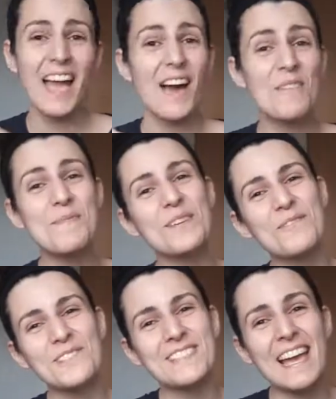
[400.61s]
Have a
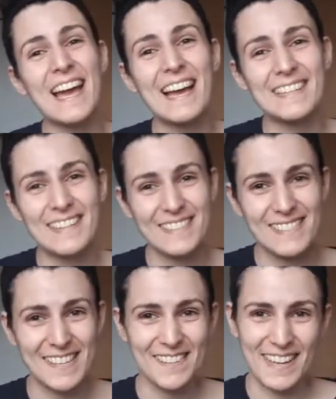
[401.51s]
beautiful day, and I'll
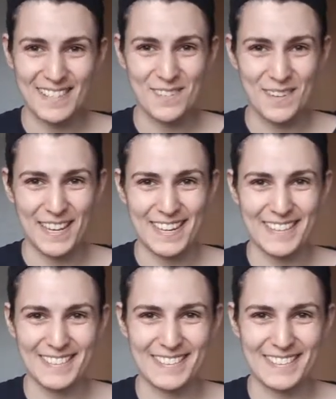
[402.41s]
see you next week.